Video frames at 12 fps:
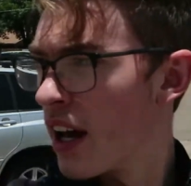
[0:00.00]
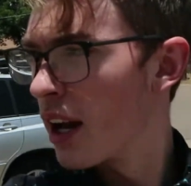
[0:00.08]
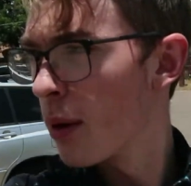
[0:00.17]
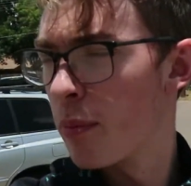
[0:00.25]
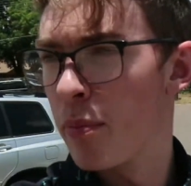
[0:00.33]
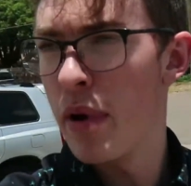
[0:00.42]

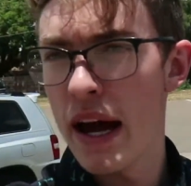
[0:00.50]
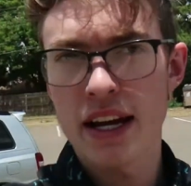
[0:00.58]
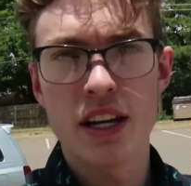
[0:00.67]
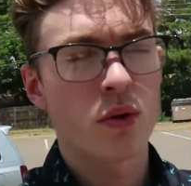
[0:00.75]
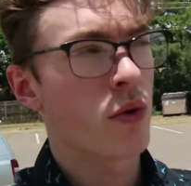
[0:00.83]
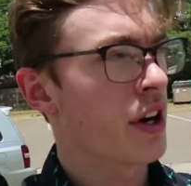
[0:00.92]
headed
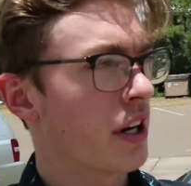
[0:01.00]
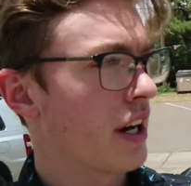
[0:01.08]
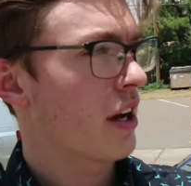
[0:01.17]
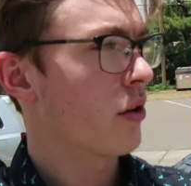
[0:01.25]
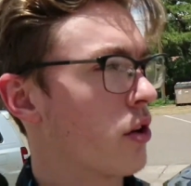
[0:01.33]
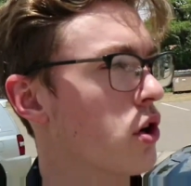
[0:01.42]
back into work
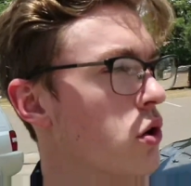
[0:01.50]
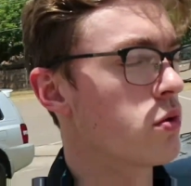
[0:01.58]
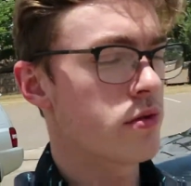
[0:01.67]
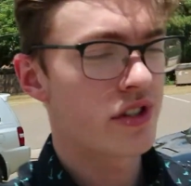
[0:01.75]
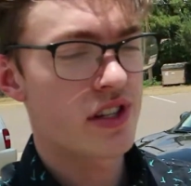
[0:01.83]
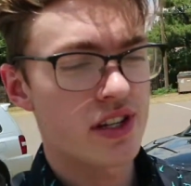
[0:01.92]
now.
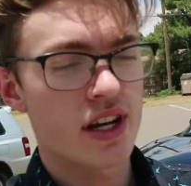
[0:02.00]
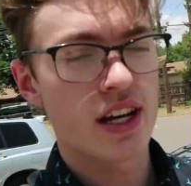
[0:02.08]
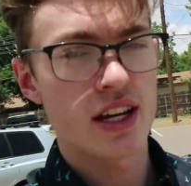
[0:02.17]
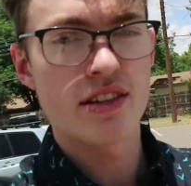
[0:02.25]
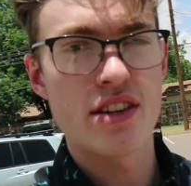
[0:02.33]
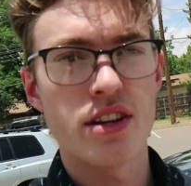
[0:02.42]
Kuntz
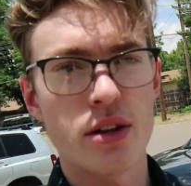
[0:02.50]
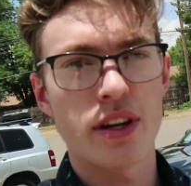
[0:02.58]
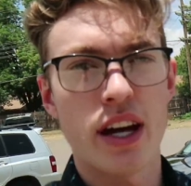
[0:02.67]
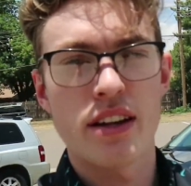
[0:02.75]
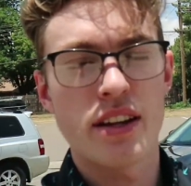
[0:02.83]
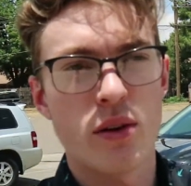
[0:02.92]
and another
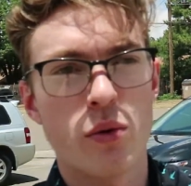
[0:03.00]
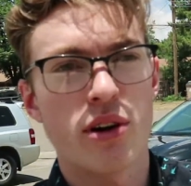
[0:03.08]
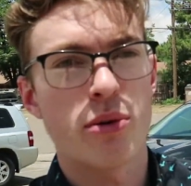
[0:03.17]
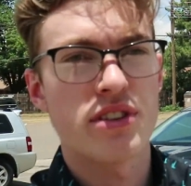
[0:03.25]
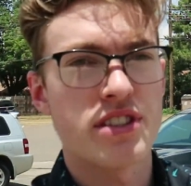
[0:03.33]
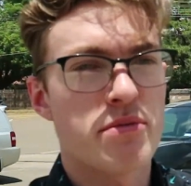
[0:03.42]
guy that I
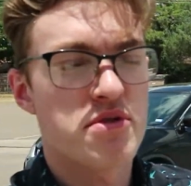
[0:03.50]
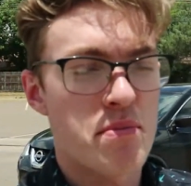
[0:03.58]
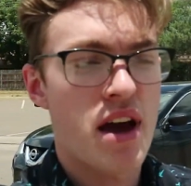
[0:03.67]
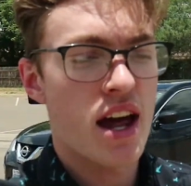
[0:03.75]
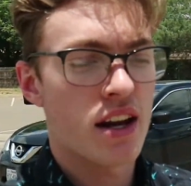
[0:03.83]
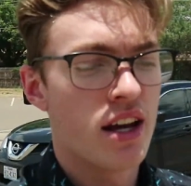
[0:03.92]
work with, his name is
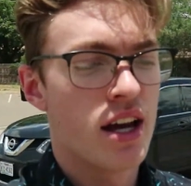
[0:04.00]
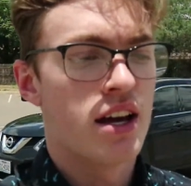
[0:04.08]
Matt.